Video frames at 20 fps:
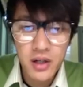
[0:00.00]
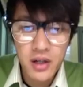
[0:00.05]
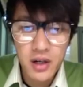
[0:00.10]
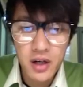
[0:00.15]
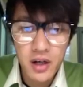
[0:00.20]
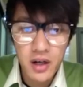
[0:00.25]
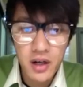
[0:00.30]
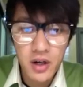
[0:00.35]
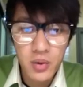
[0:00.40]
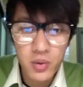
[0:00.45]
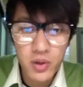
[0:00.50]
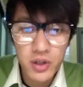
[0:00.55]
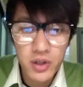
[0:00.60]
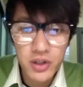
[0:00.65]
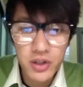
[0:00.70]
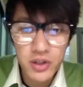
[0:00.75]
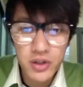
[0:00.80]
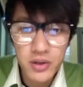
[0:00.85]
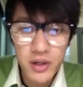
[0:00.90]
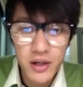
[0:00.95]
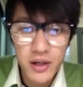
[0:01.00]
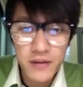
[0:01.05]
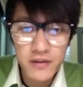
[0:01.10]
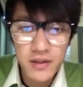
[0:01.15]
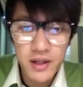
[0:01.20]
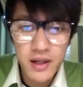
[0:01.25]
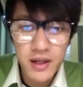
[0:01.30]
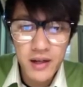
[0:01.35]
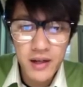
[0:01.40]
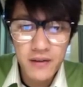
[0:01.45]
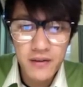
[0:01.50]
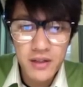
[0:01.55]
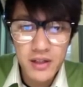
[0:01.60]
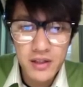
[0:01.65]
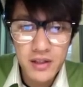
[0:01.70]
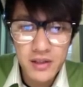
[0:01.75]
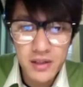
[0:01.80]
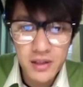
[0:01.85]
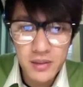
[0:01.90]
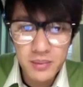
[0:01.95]
Uh, what you do have to have
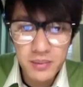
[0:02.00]
is this